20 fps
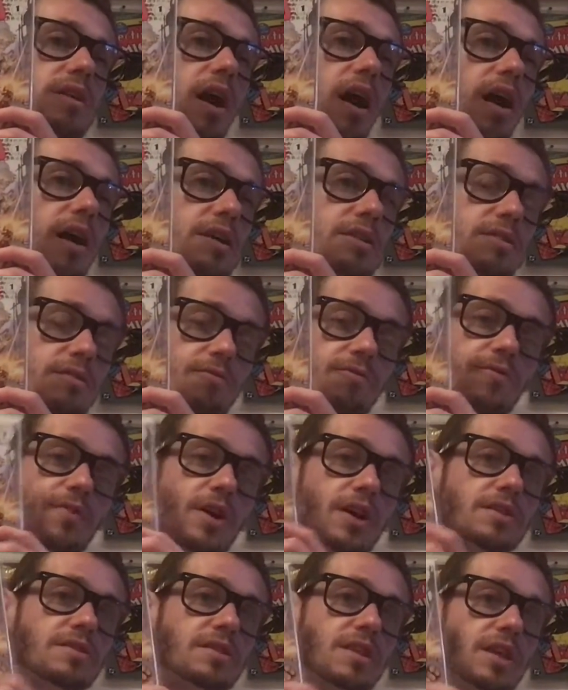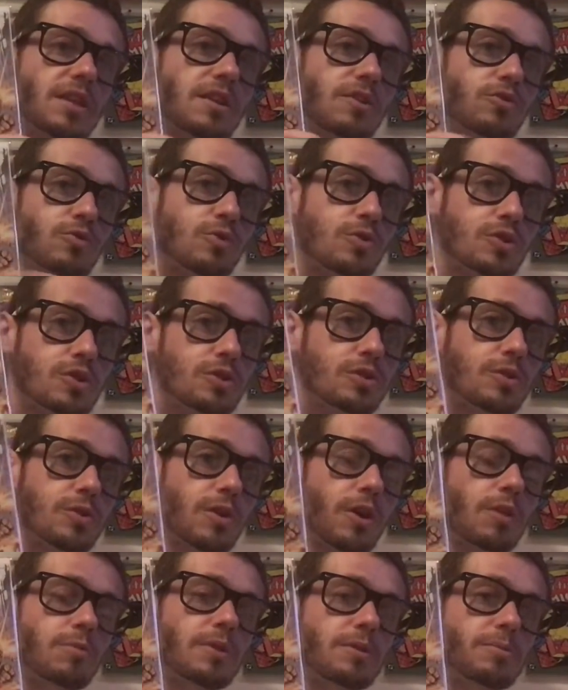Art is the first thing that draws you to a
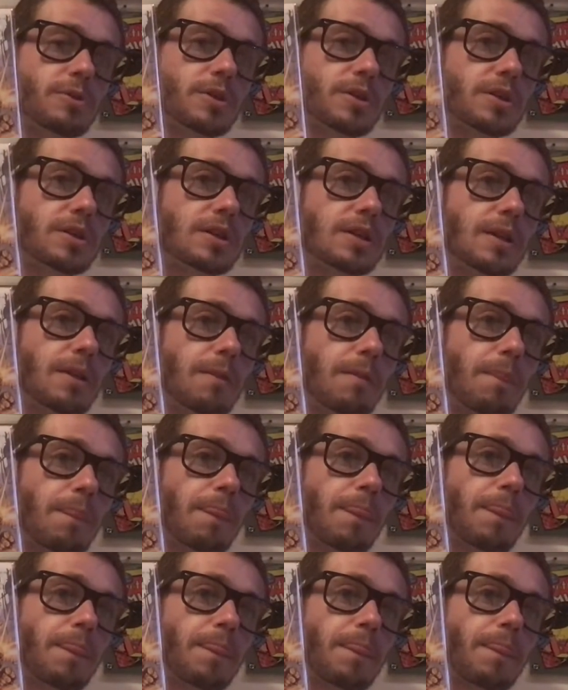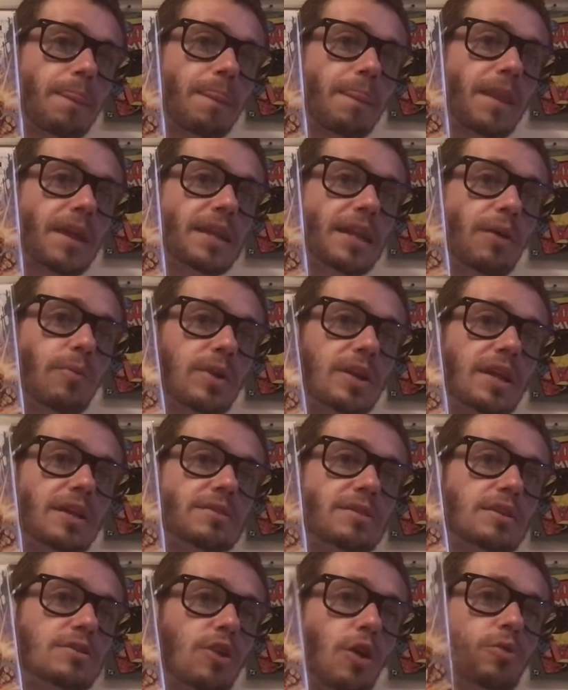comic book. Now, when they
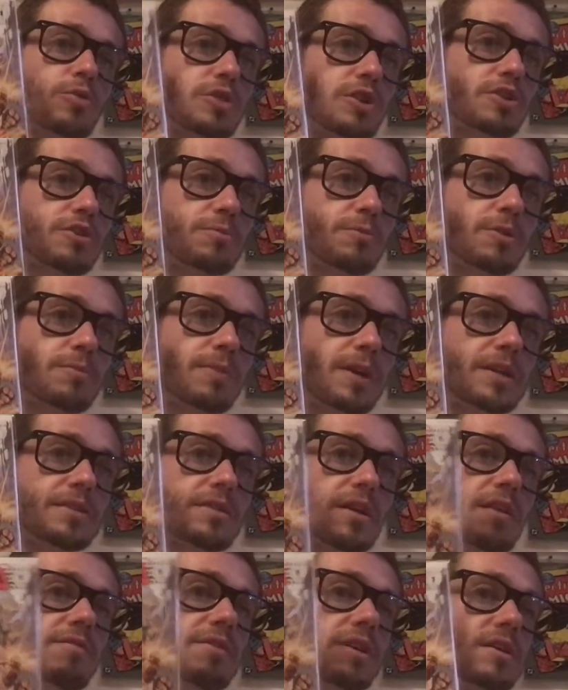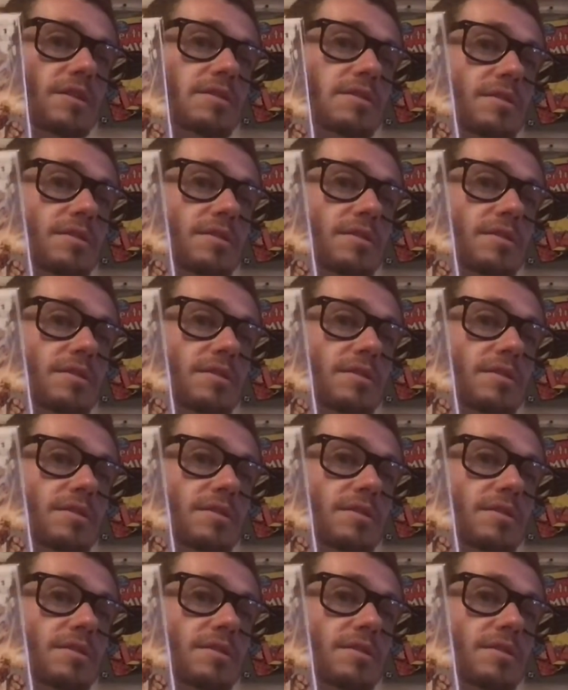say don't judge a book by its cover,